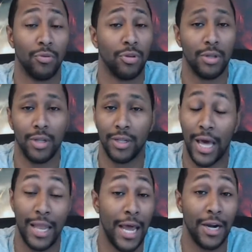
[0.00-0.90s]

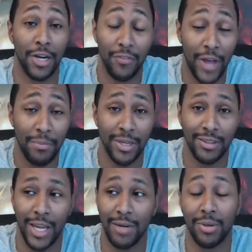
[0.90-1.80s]
that enough got me
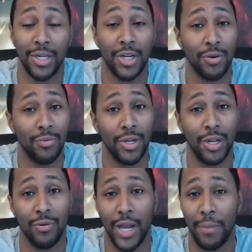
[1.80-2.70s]
excited. But hearing
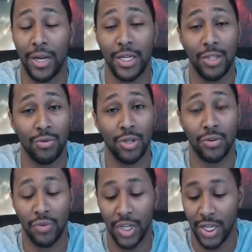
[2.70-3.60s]
what happened at
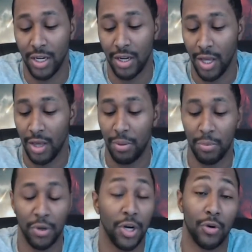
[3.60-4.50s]
D23 and
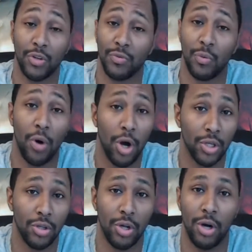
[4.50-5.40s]
people hearing Christopher
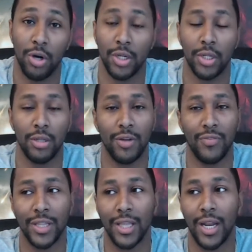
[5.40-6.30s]
Walken talk and stuff
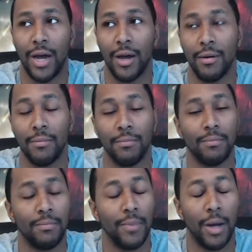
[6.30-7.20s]
like that,
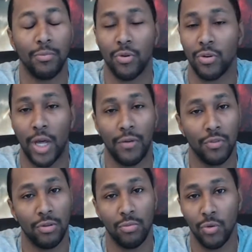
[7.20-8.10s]
I'm so excited for
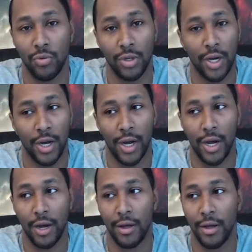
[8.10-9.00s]
this movie.
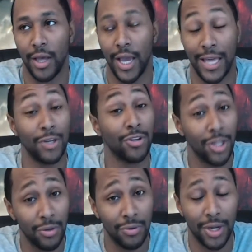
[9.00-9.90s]
And there's
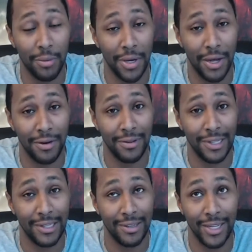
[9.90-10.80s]
another one coming out
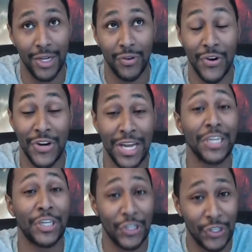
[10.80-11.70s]
later on
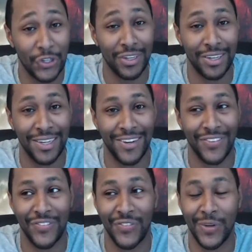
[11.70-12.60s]
next year
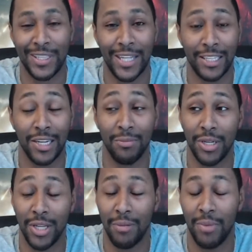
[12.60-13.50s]
that's going to be
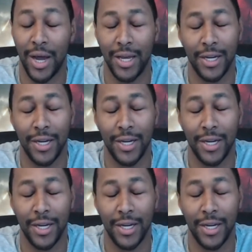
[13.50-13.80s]
done by